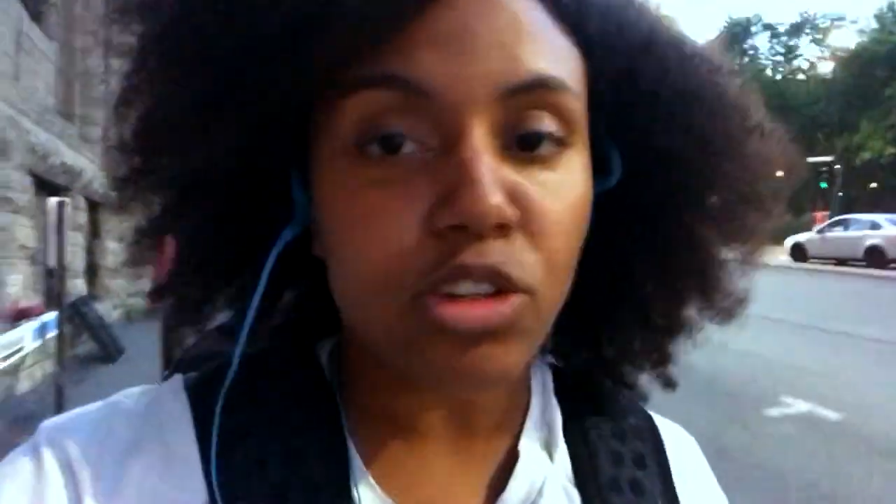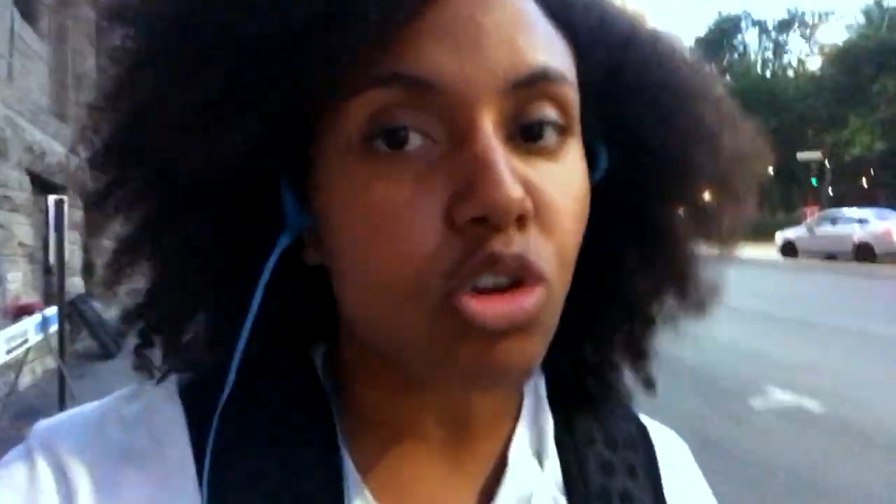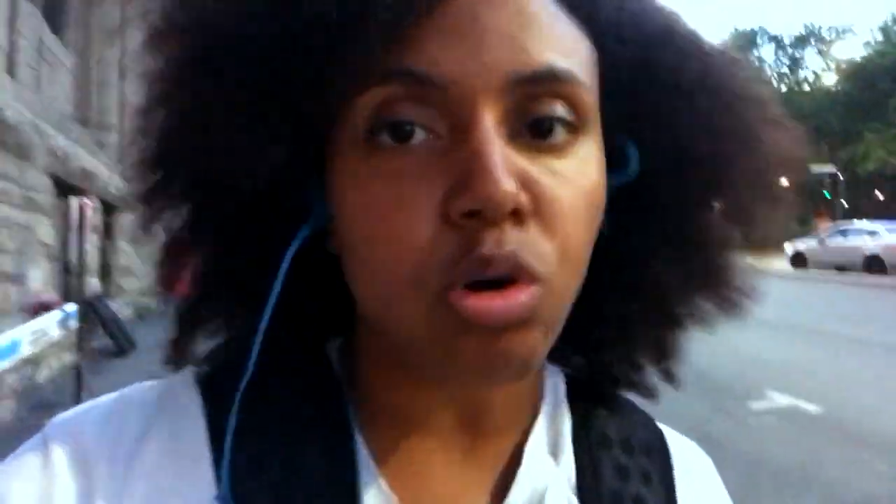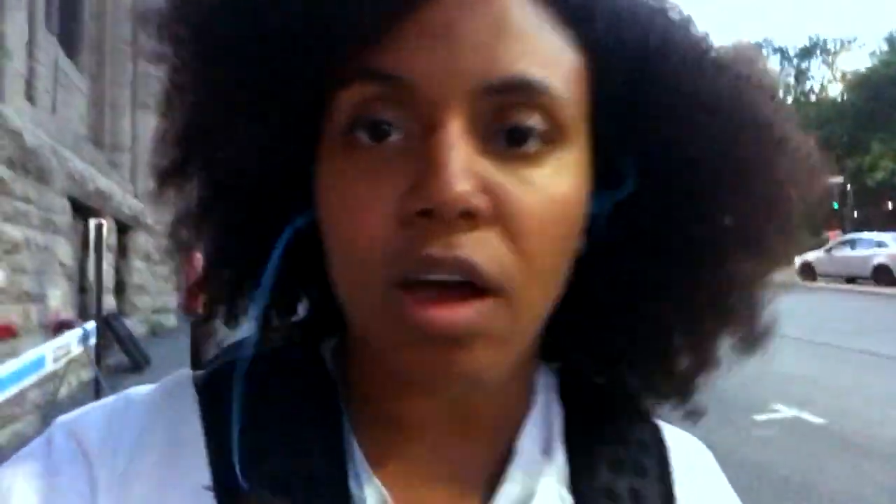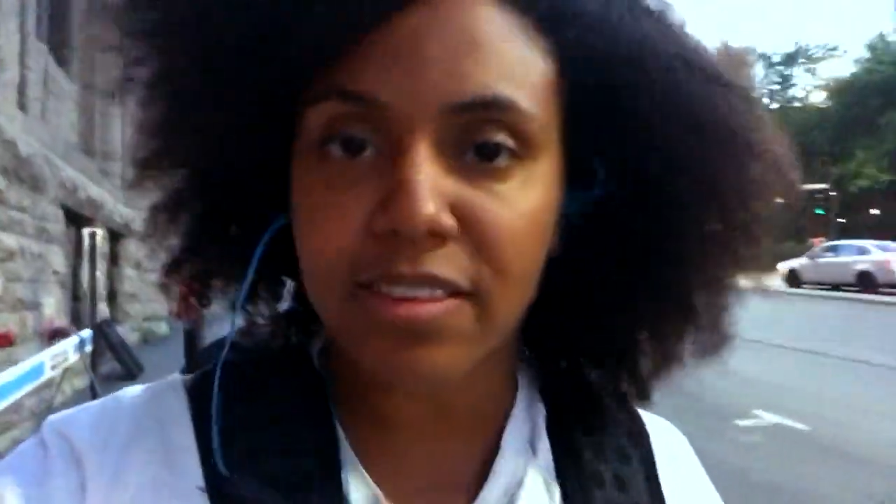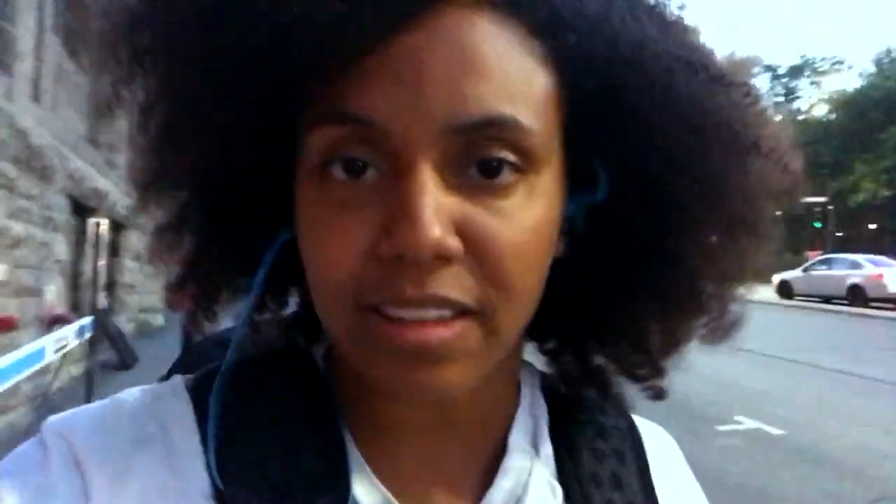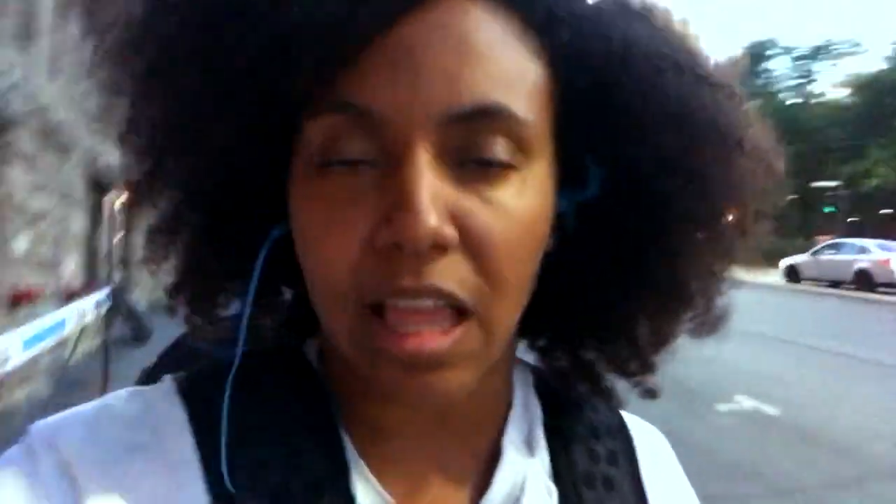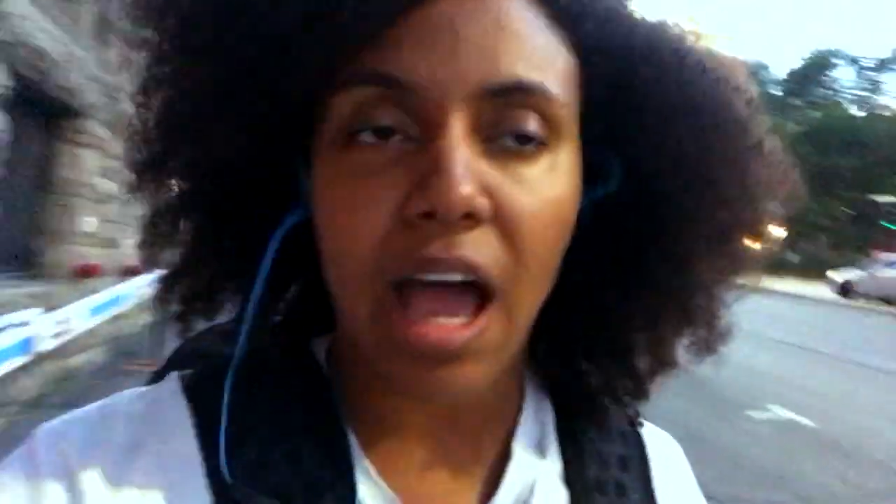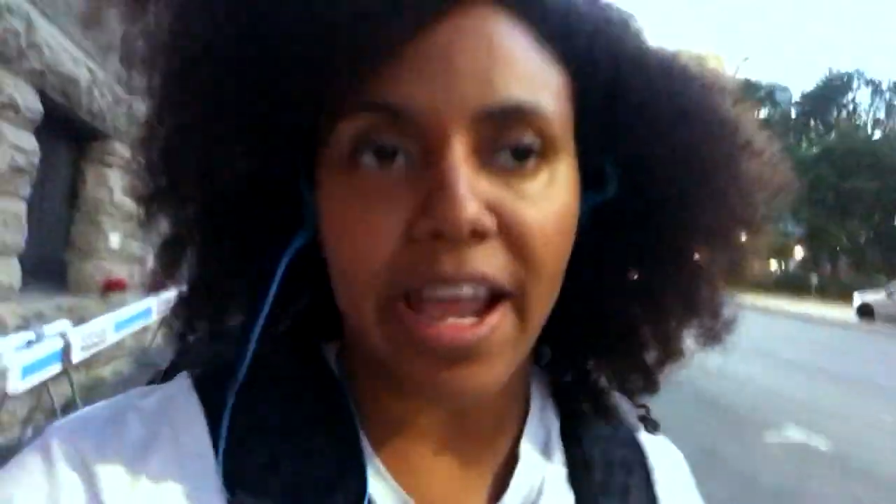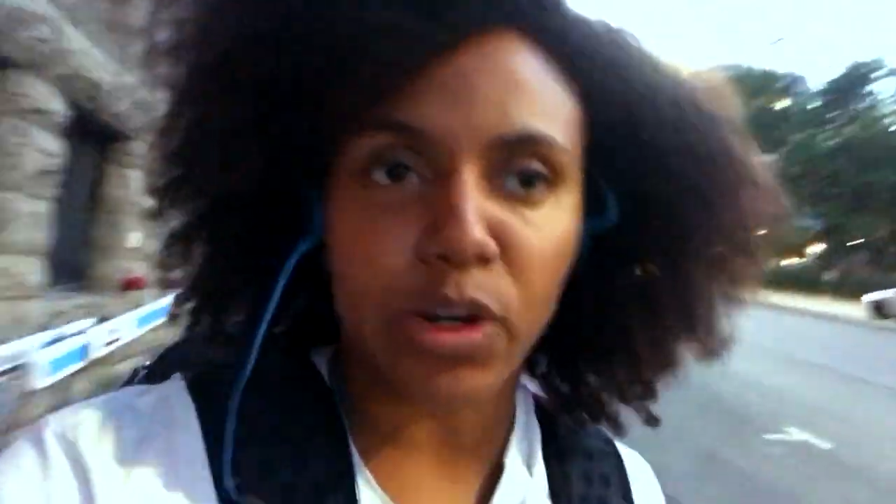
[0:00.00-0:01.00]
cross the
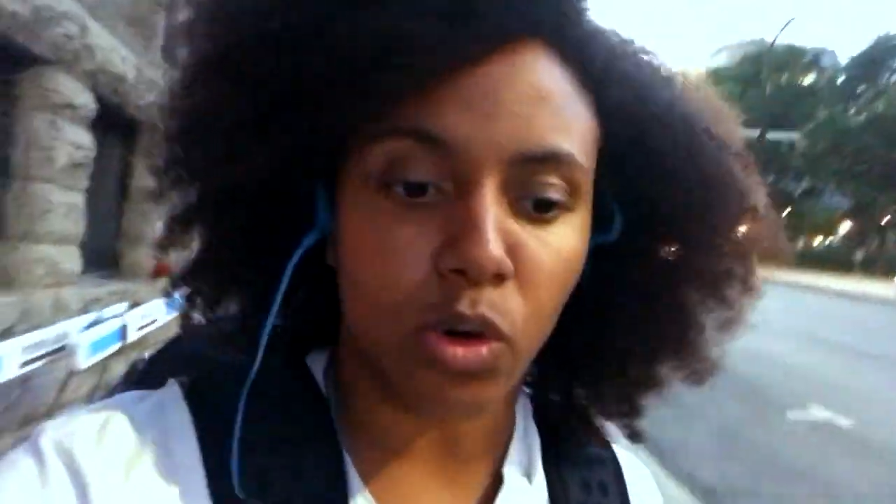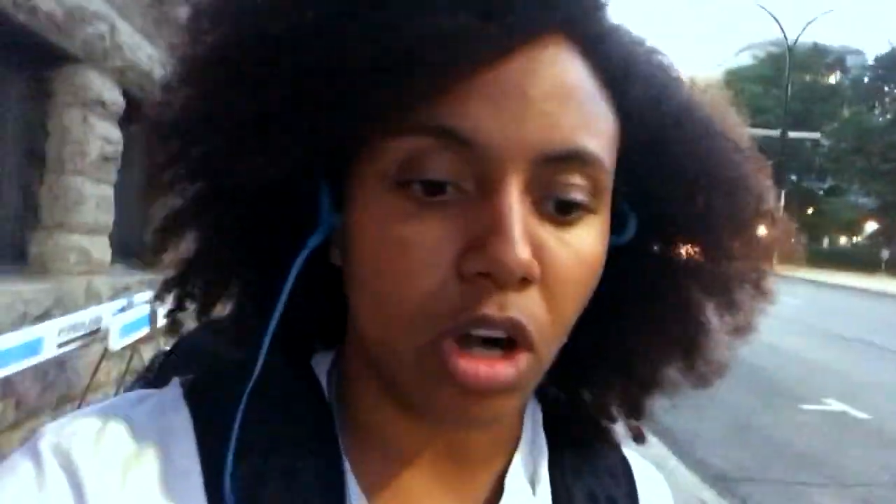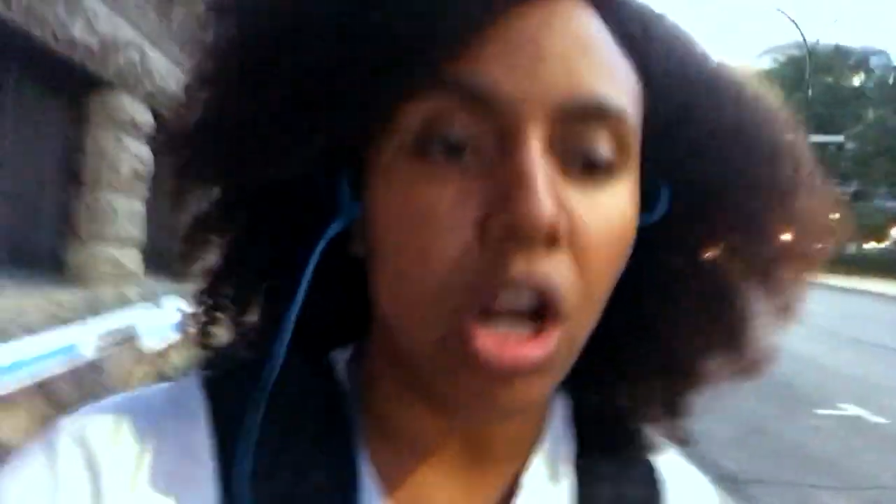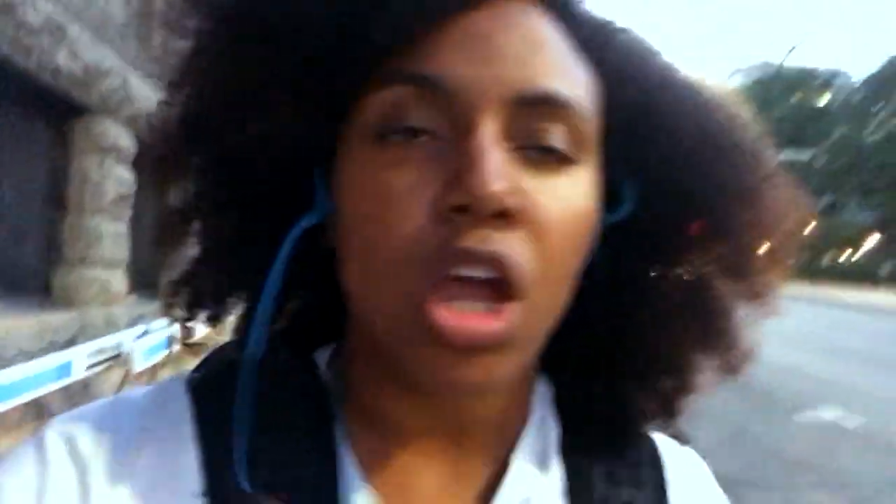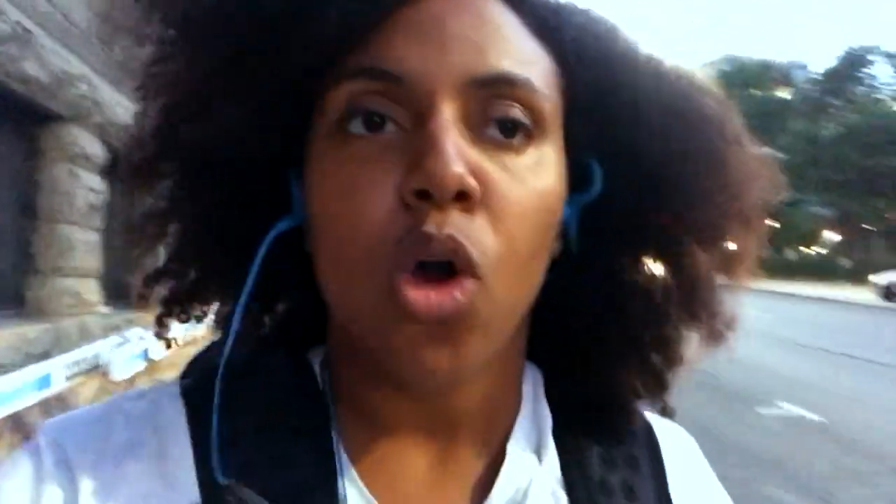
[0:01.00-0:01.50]
line or,